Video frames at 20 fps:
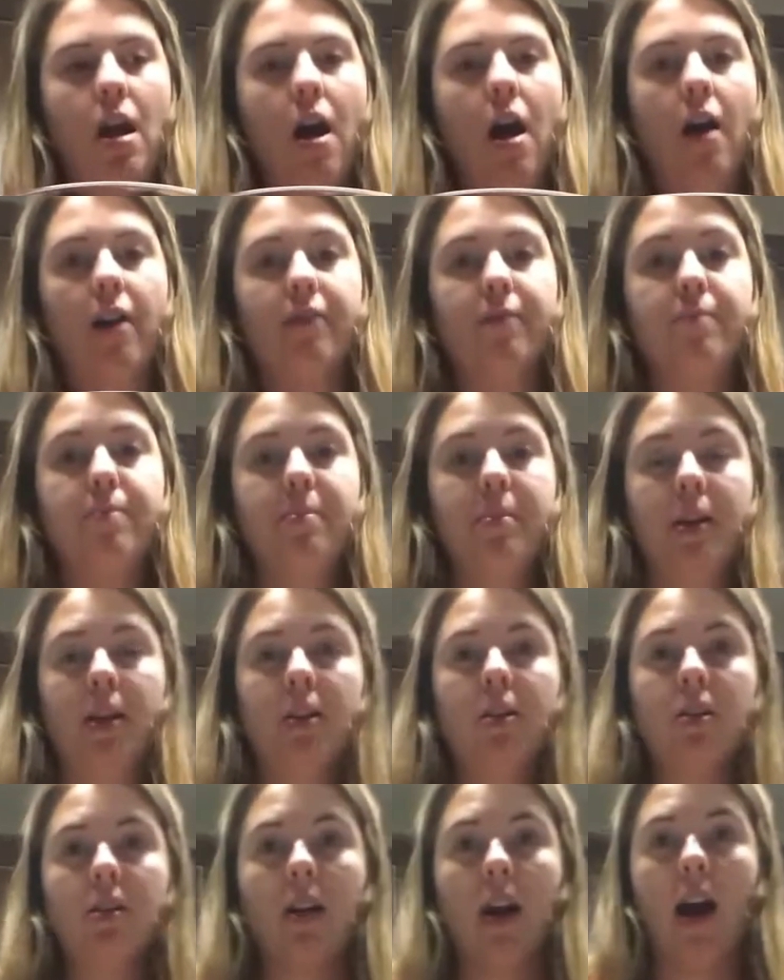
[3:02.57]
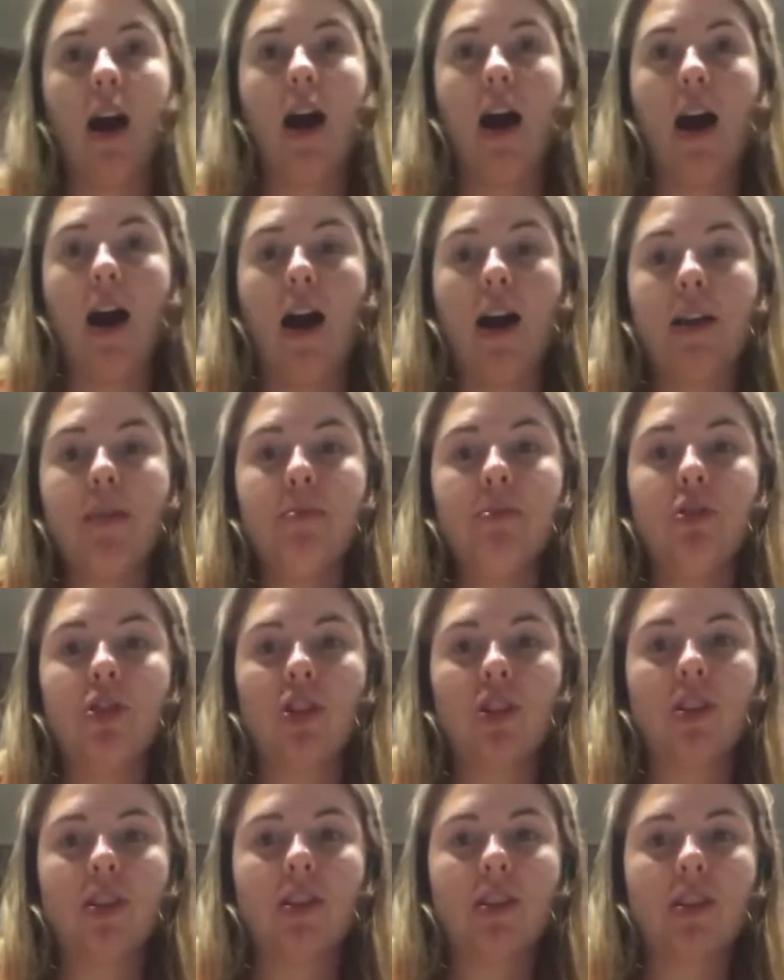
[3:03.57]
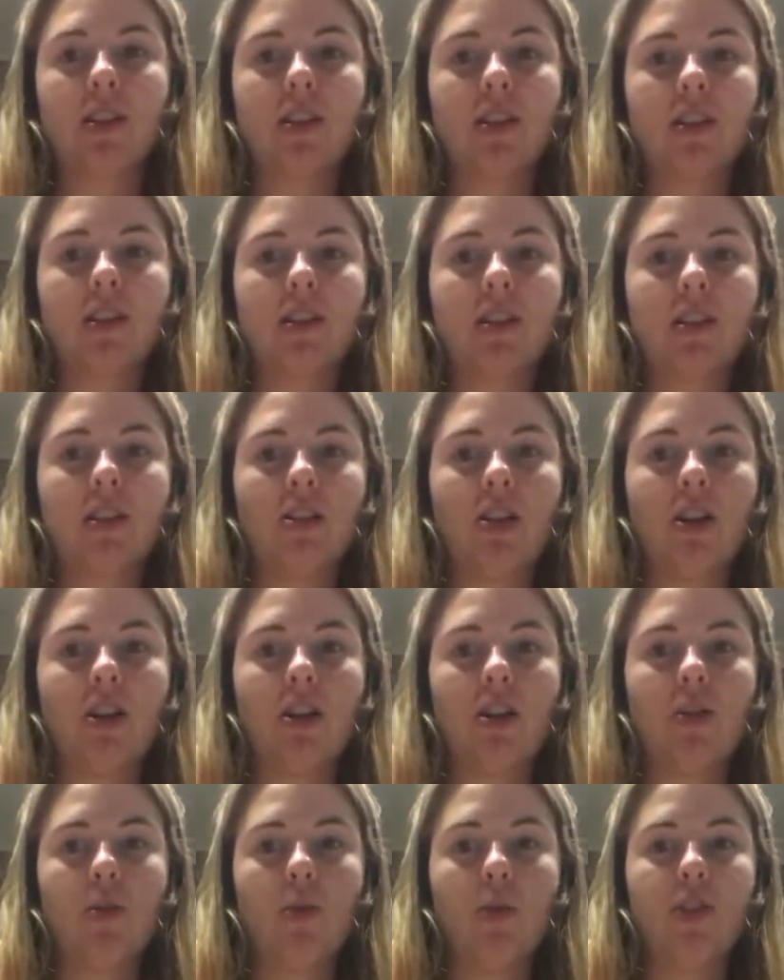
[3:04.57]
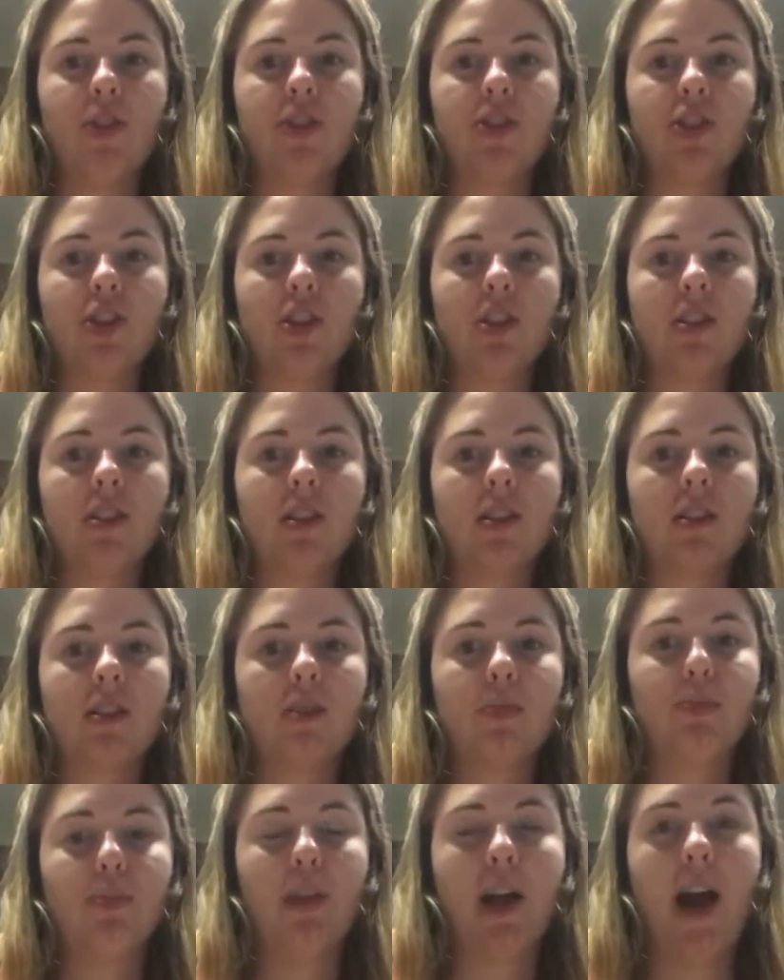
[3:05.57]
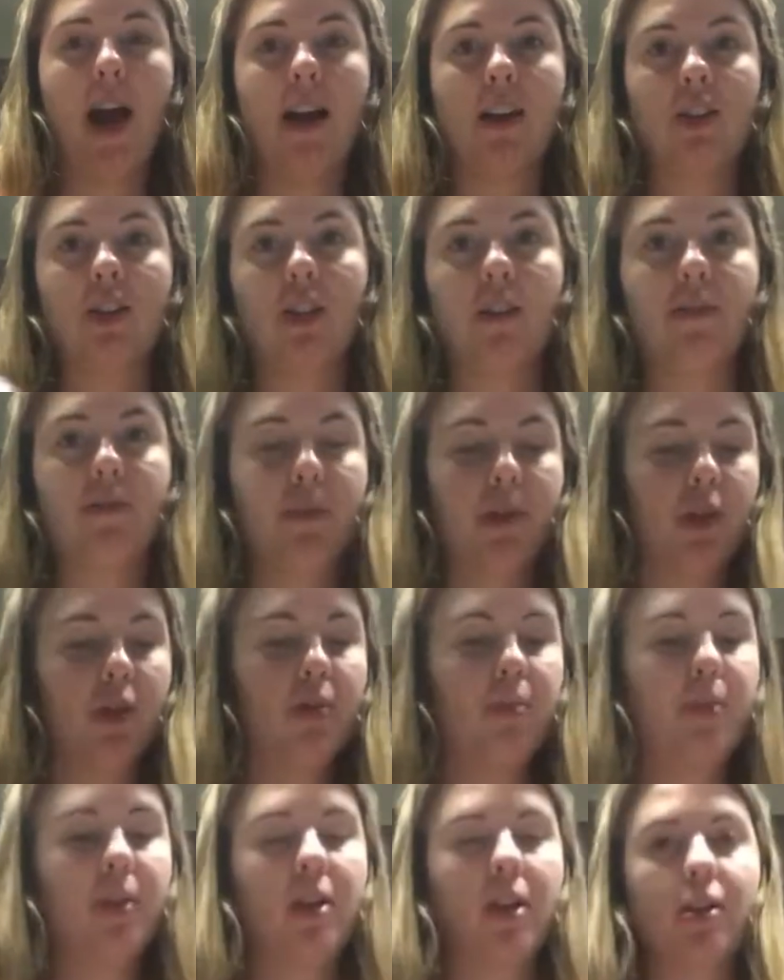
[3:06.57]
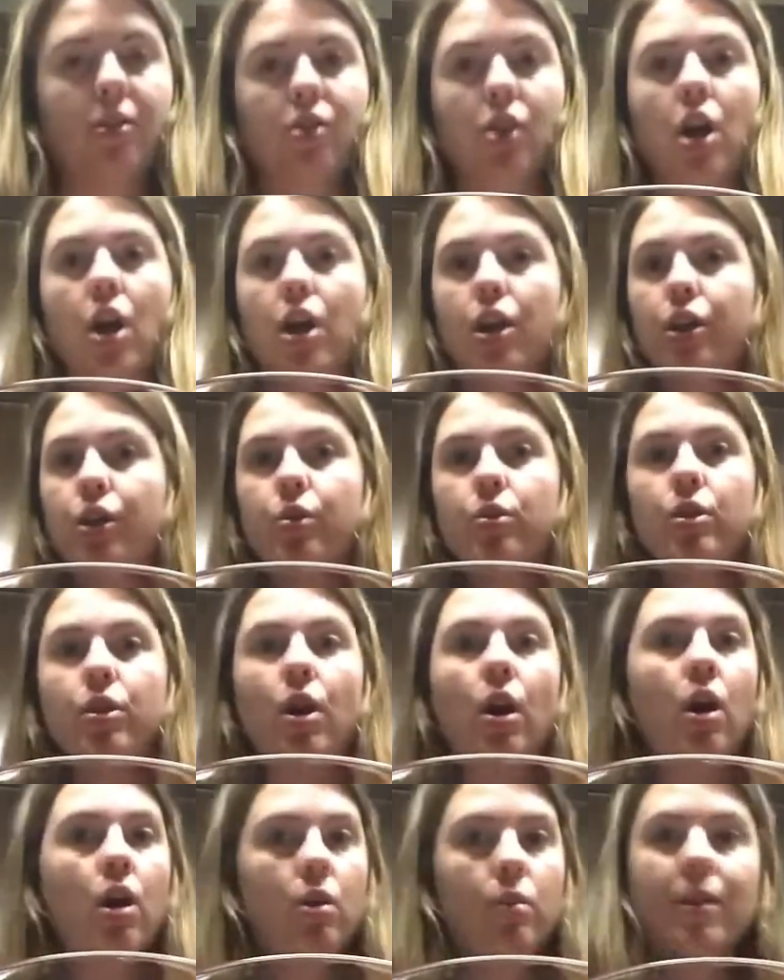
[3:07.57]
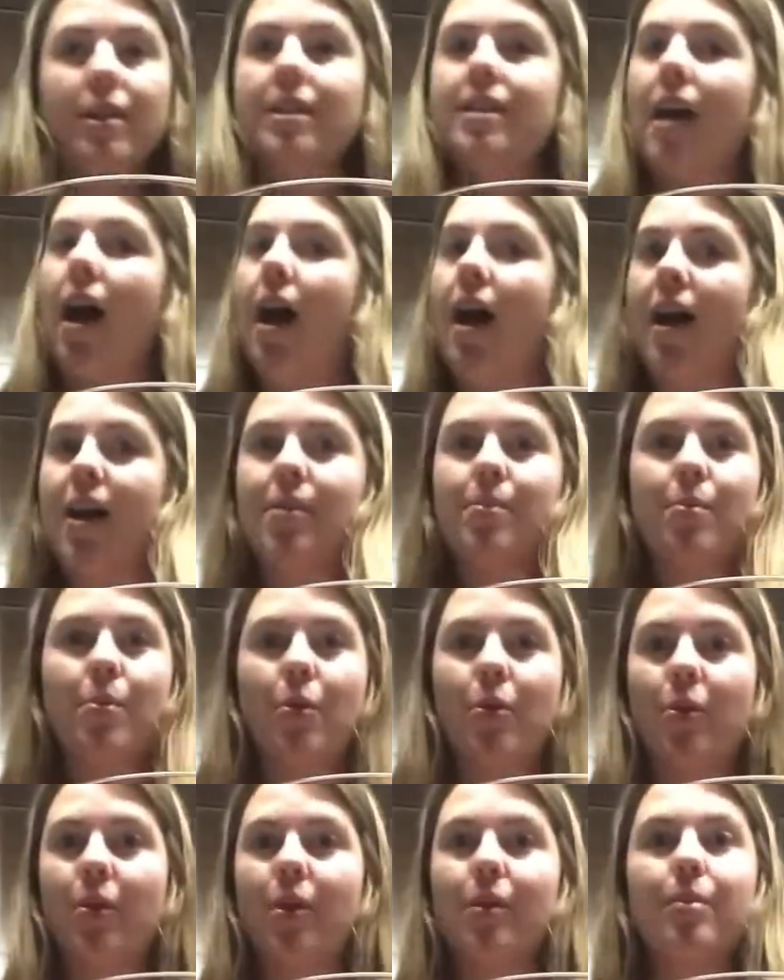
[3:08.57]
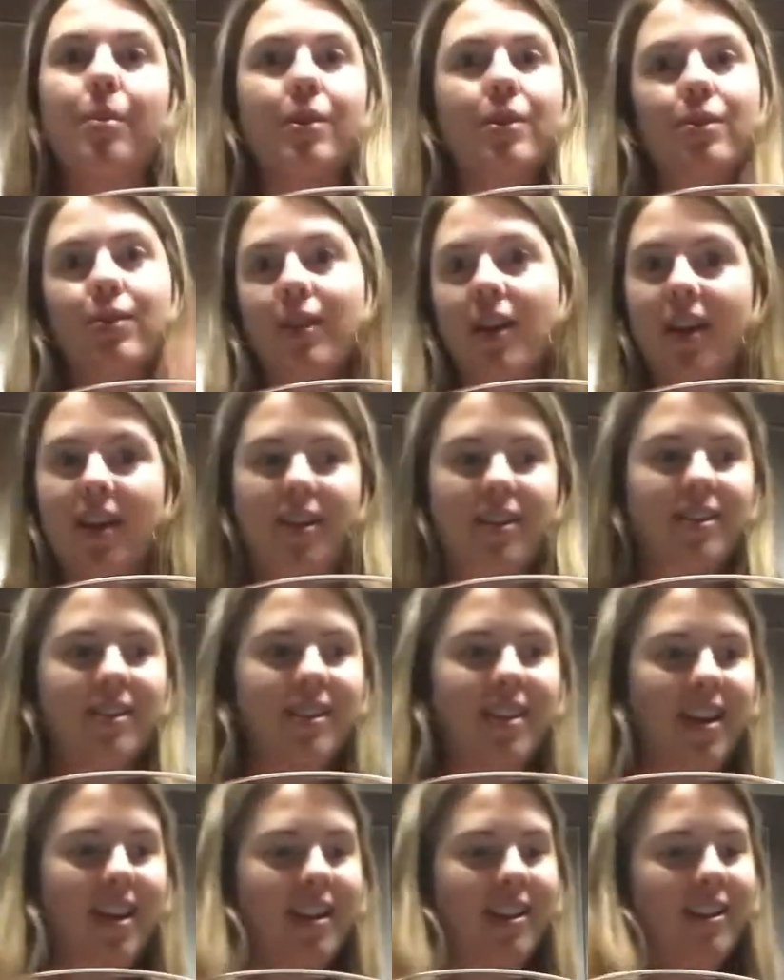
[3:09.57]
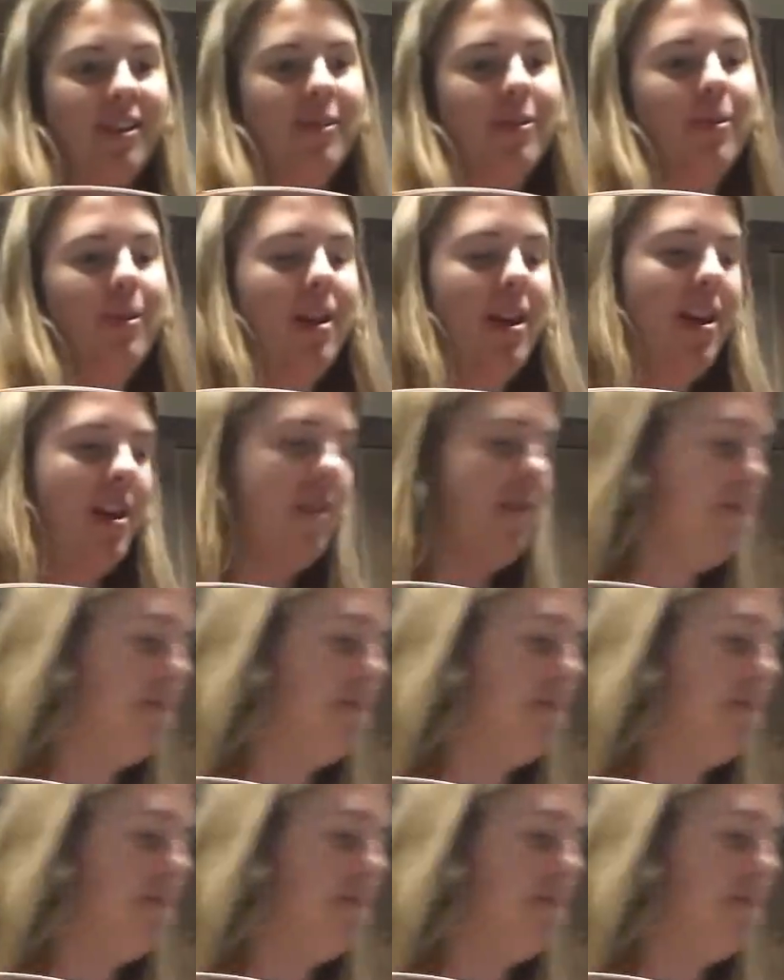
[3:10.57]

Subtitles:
of milk. I'm just gonna start with just a splash of milk because you can always add more, but you can't take it away.